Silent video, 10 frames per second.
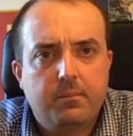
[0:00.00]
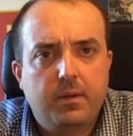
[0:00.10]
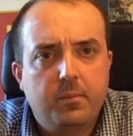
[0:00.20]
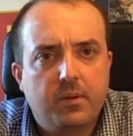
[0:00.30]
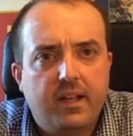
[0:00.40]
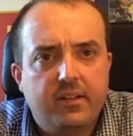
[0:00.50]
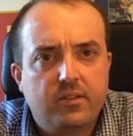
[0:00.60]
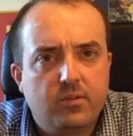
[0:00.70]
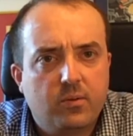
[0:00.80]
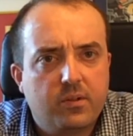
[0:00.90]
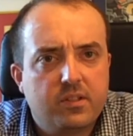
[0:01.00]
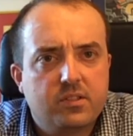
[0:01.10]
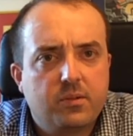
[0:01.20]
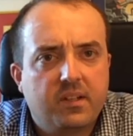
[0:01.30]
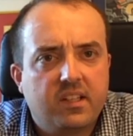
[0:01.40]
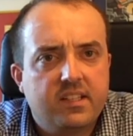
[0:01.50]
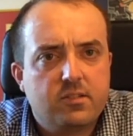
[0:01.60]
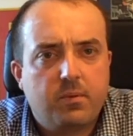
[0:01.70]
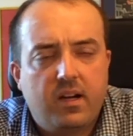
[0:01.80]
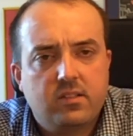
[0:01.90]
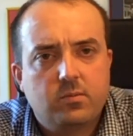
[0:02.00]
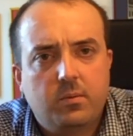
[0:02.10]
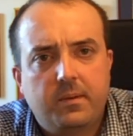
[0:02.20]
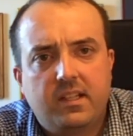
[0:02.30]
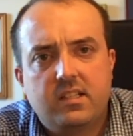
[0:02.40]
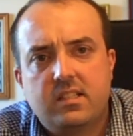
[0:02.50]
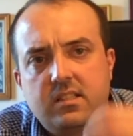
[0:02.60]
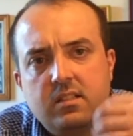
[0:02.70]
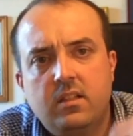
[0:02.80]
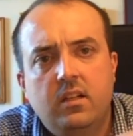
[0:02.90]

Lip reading: people out the door as quickly as possible because